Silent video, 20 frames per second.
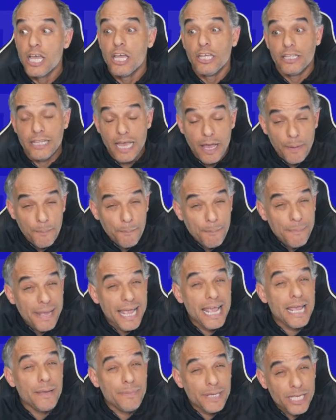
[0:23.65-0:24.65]
that
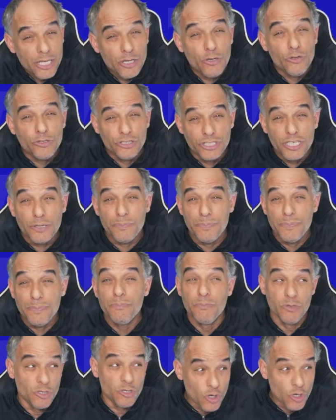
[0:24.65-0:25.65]
maybe you should
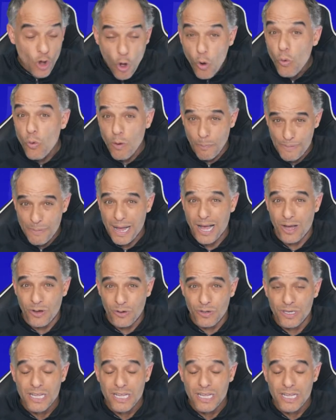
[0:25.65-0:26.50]
know about,